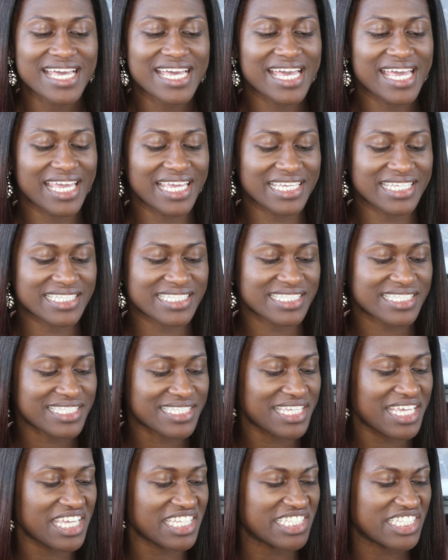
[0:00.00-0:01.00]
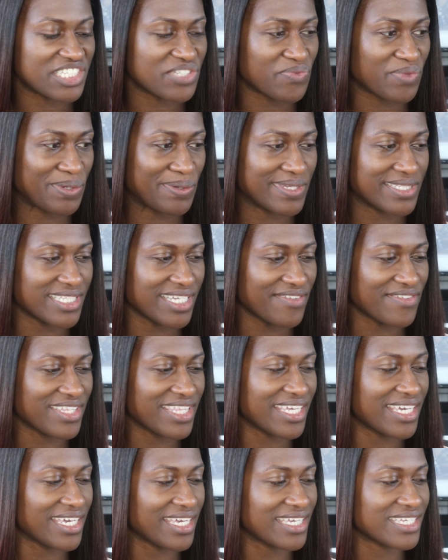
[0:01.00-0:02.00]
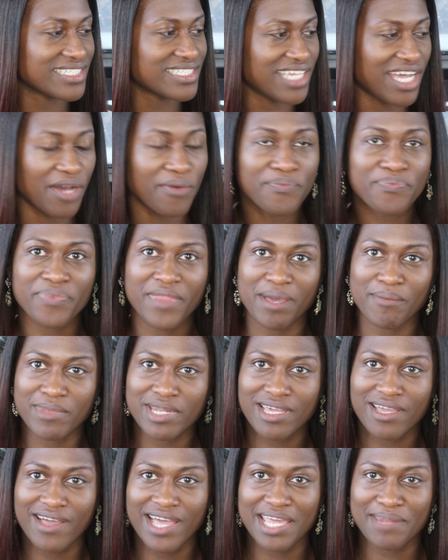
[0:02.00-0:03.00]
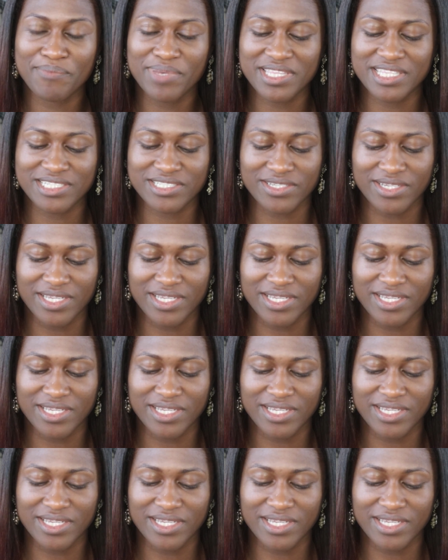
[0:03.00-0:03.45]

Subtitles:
It just ruins everything. So I'm gonna go ahead and put this